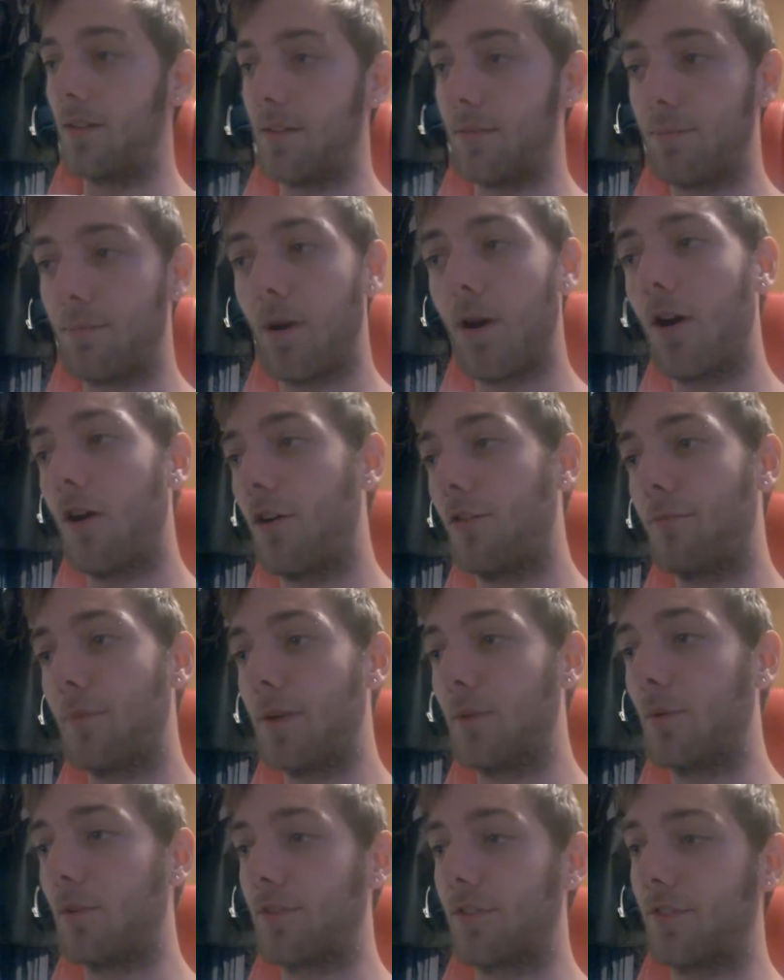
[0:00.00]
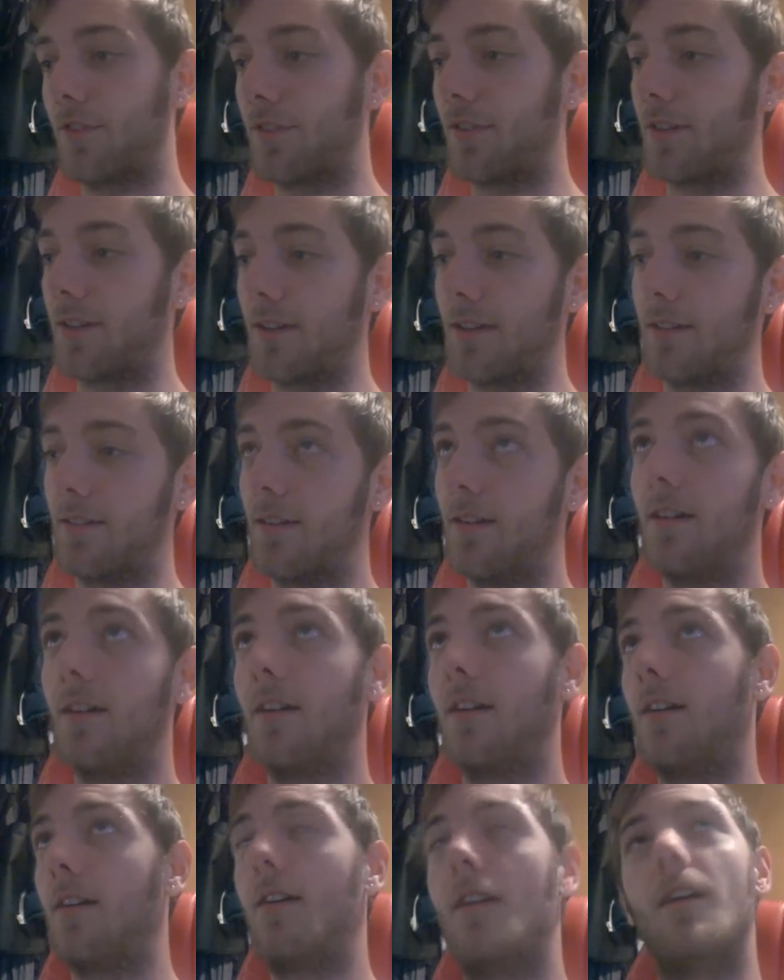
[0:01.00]
part of me wants to say,
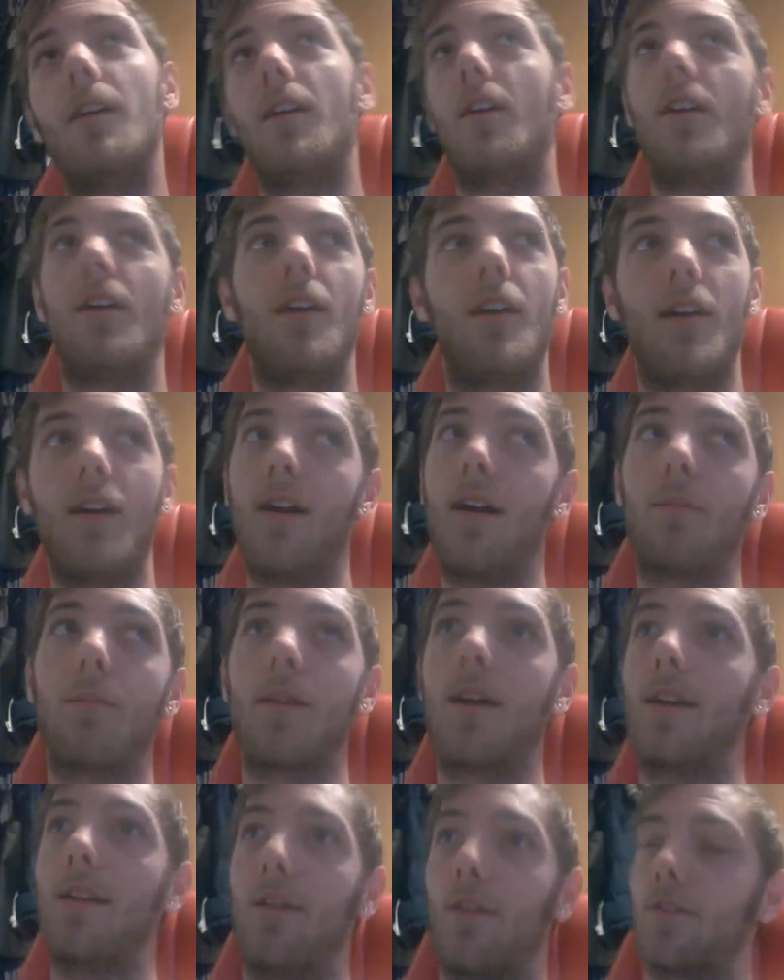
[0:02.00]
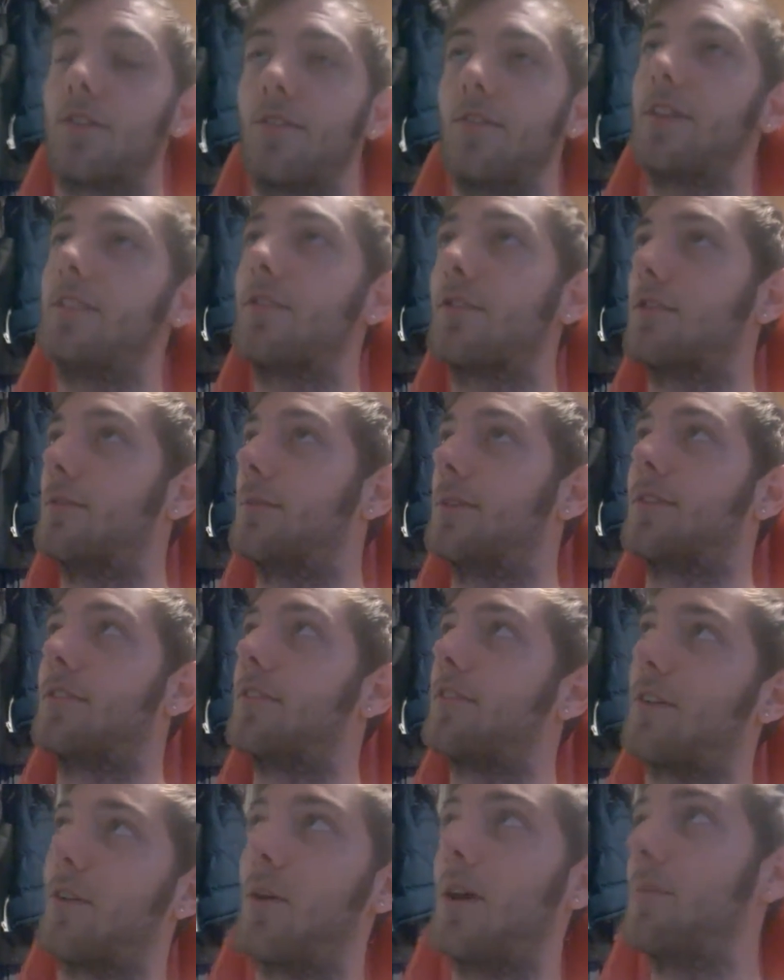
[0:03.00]
I play lots of instruments,
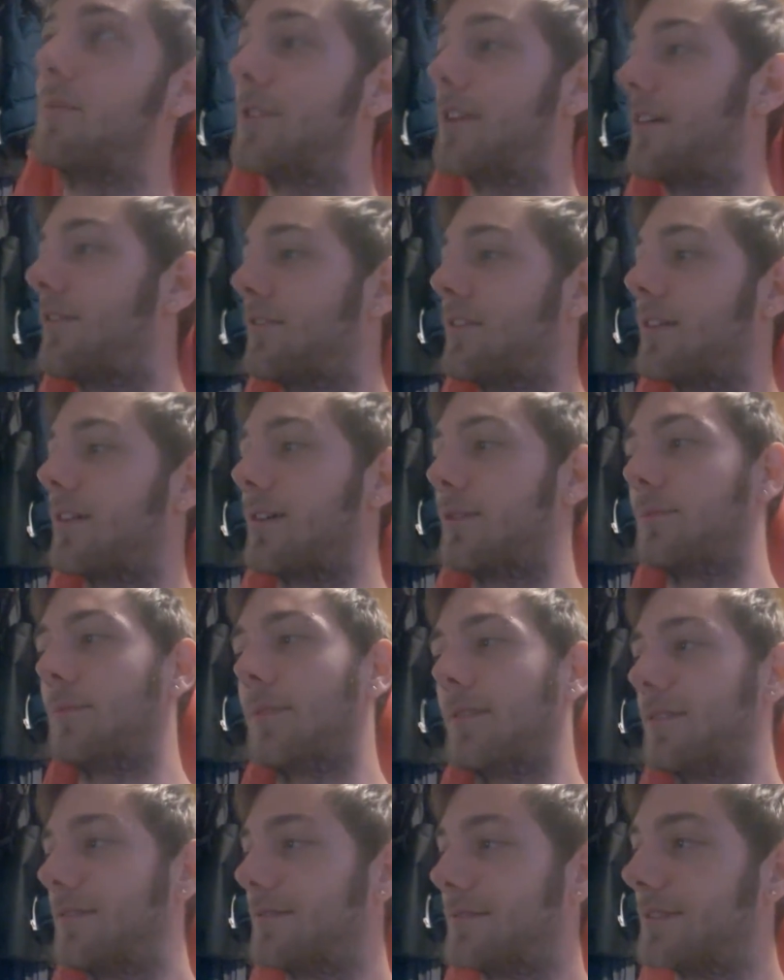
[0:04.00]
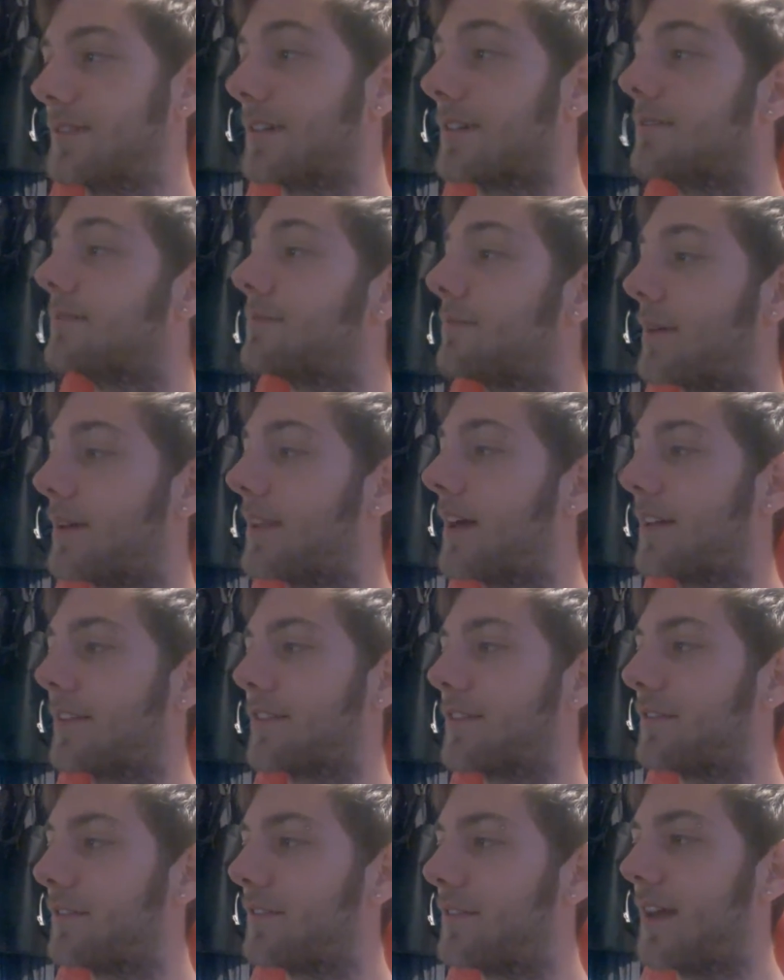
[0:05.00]
so I'm definitely, but, you know, but
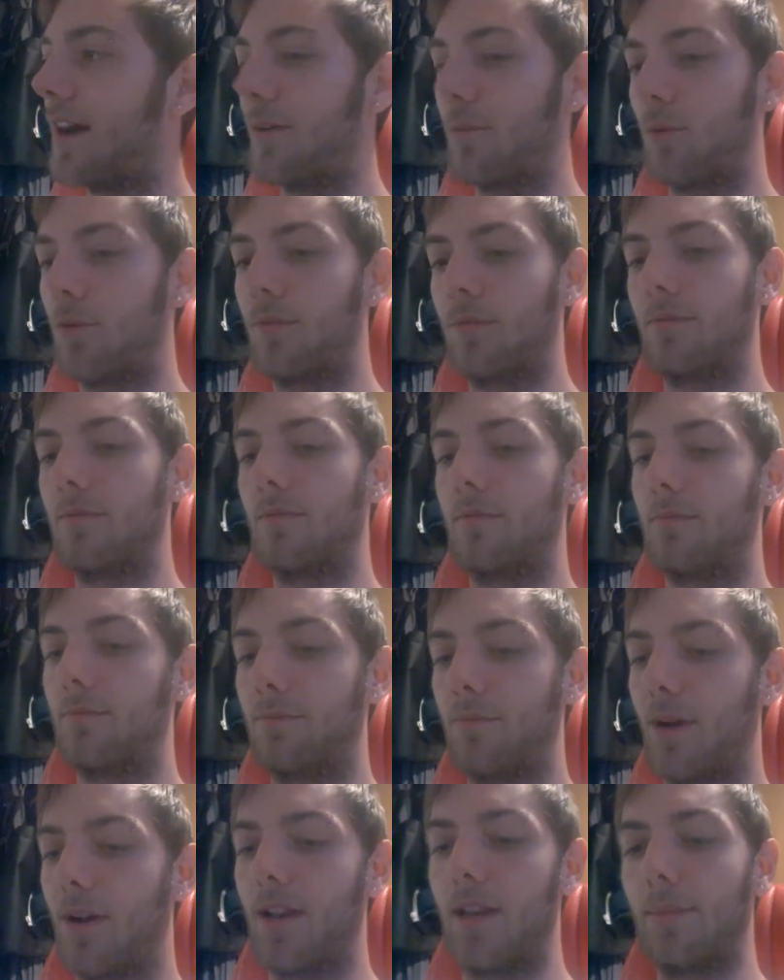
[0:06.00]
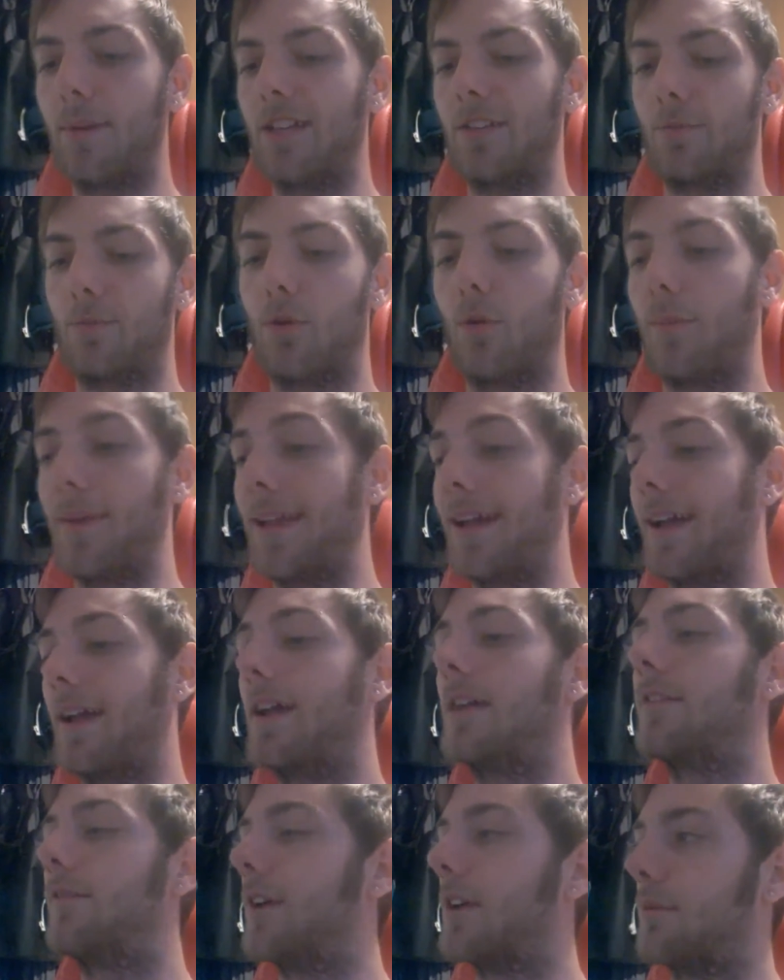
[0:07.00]
that wouldn't by any means put me
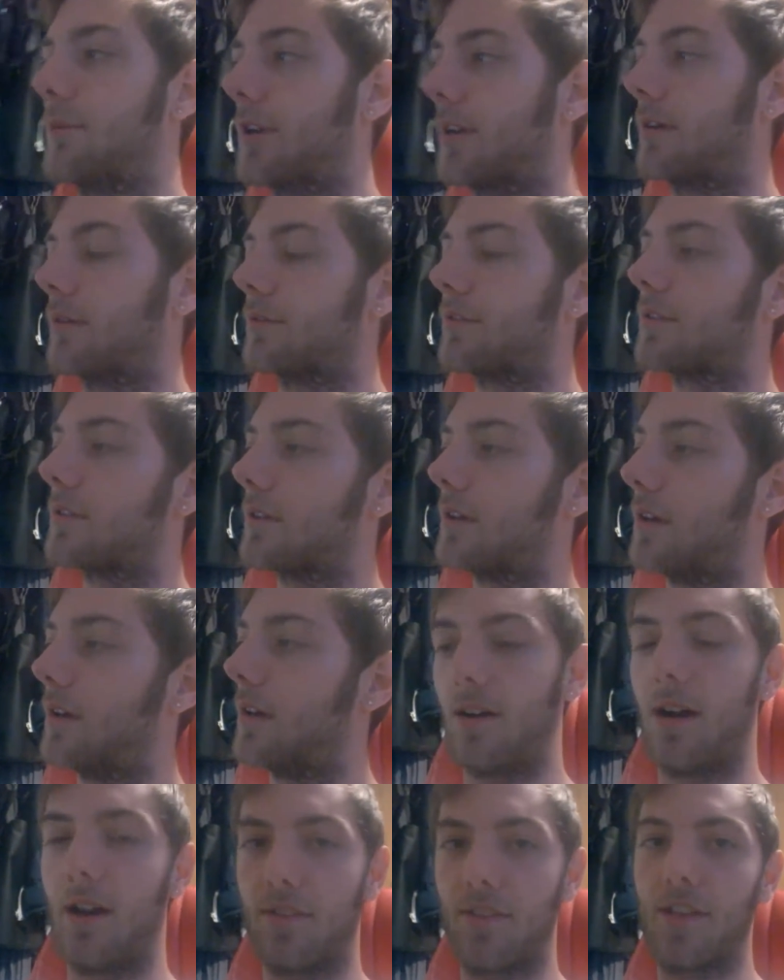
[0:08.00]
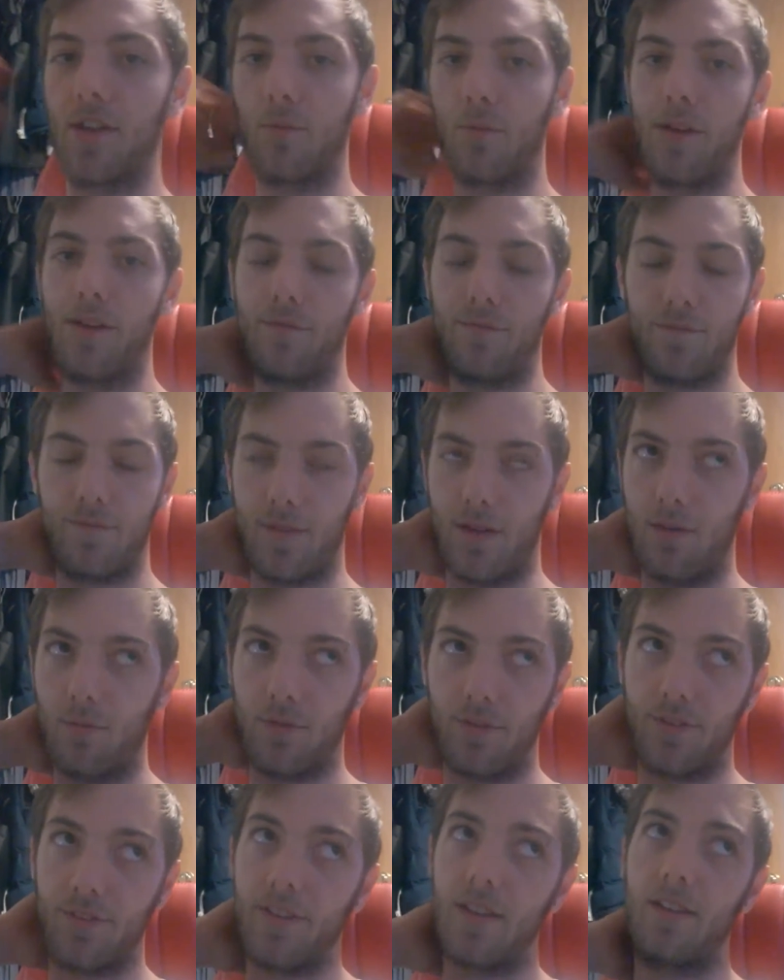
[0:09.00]
ahead of anyone else. I think I
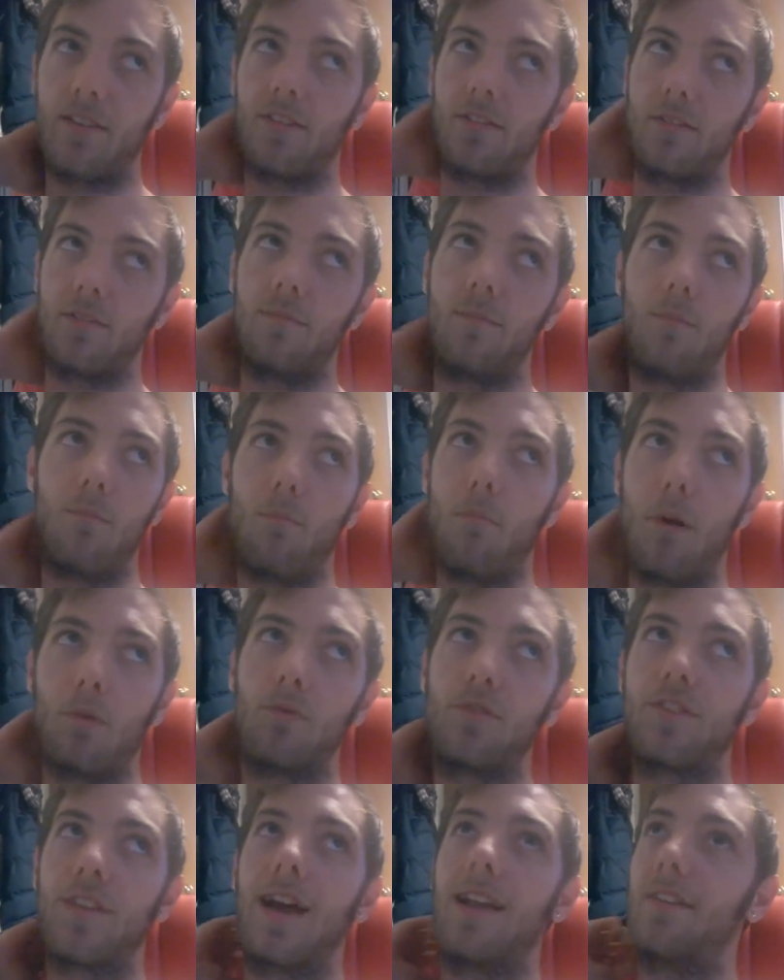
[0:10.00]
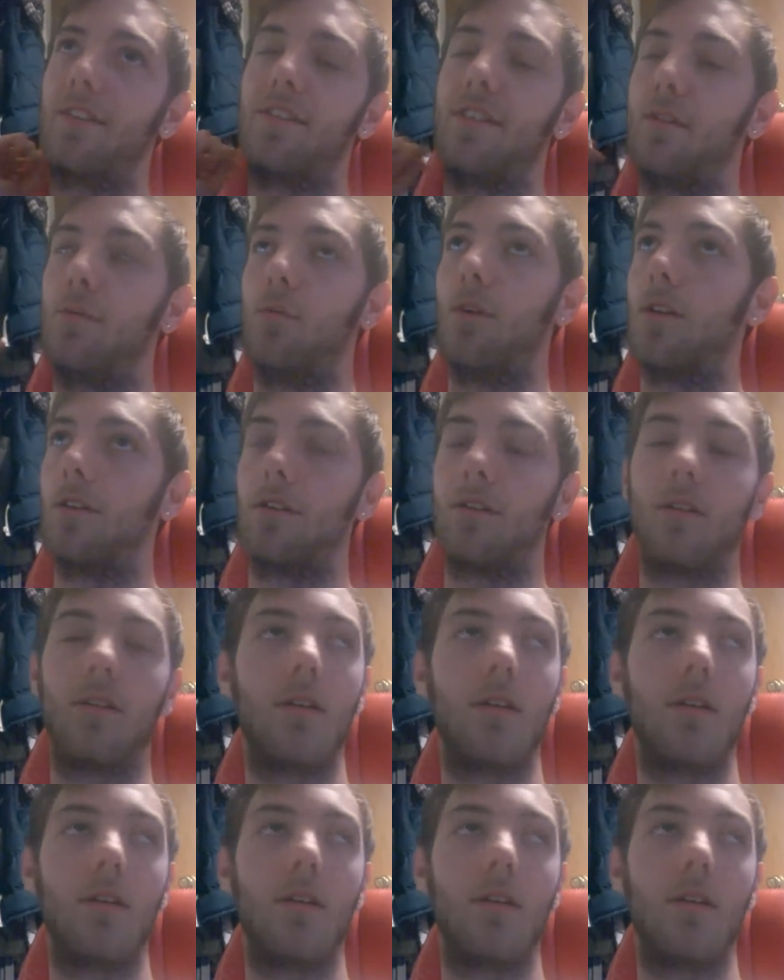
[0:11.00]
wouldn't say there's the most talented one.